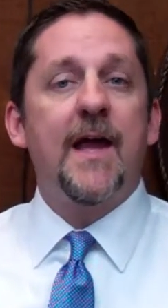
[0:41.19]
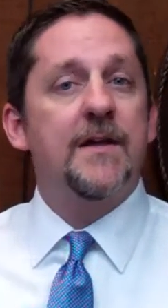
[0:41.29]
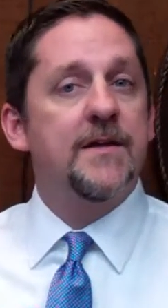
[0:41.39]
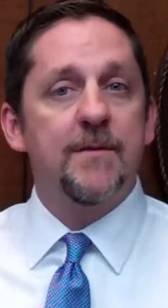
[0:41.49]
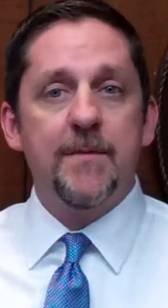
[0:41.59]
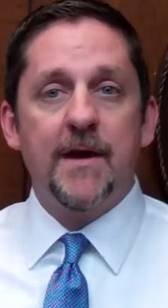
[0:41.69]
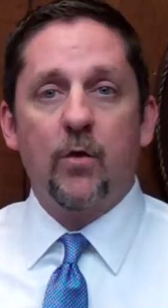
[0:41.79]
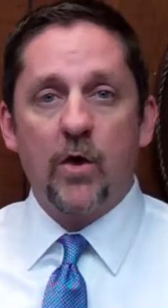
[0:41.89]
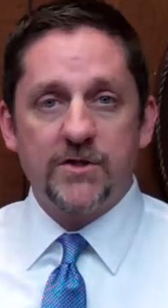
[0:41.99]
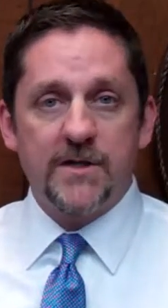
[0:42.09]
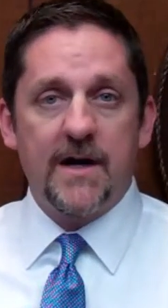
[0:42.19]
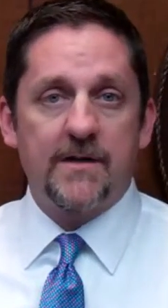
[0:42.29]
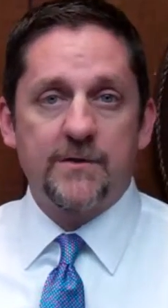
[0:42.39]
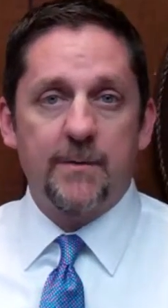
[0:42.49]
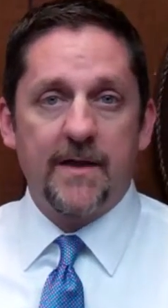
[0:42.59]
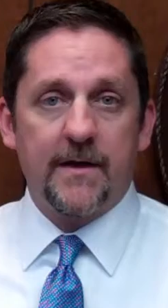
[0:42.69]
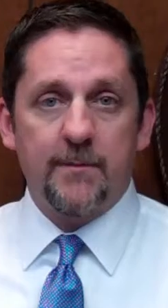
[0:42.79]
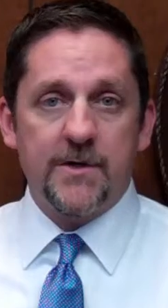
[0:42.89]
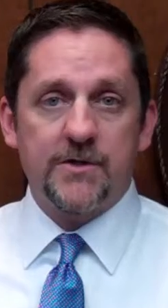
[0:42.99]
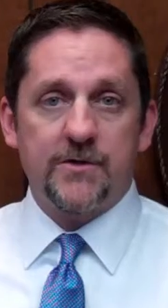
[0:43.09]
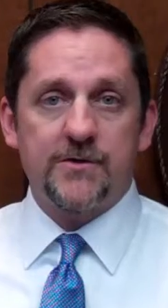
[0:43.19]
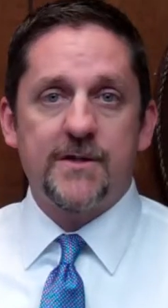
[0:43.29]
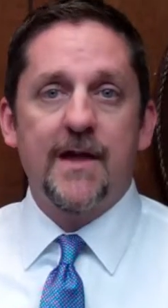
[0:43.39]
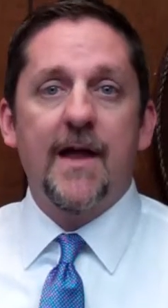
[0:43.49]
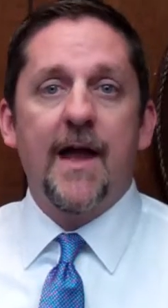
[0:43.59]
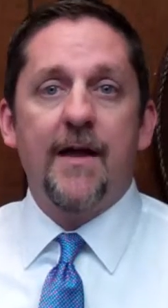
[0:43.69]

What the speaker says: and 10-minute question and answer by the commissioners.